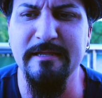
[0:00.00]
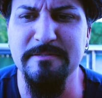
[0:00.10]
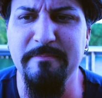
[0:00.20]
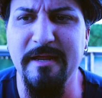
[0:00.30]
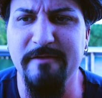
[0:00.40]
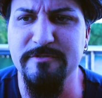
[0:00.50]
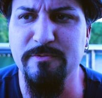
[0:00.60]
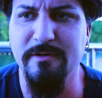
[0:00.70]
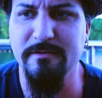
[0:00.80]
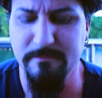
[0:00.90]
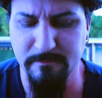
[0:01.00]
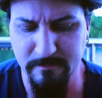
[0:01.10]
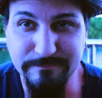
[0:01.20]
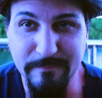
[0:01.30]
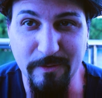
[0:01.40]
He's a man of his word.
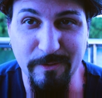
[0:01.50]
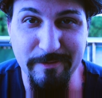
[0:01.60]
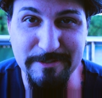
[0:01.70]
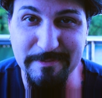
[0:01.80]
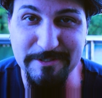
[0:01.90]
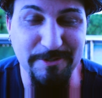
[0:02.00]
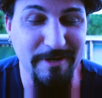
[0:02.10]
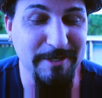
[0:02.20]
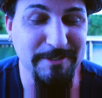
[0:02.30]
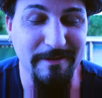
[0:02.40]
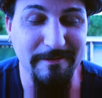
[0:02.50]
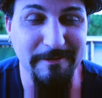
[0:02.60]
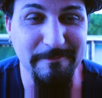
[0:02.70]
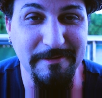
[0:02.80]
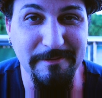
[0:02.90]
I'll always miss trash
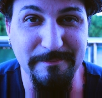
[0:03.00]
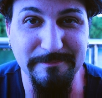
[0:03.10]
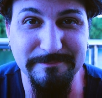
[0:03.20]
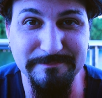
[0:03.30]
talking with him.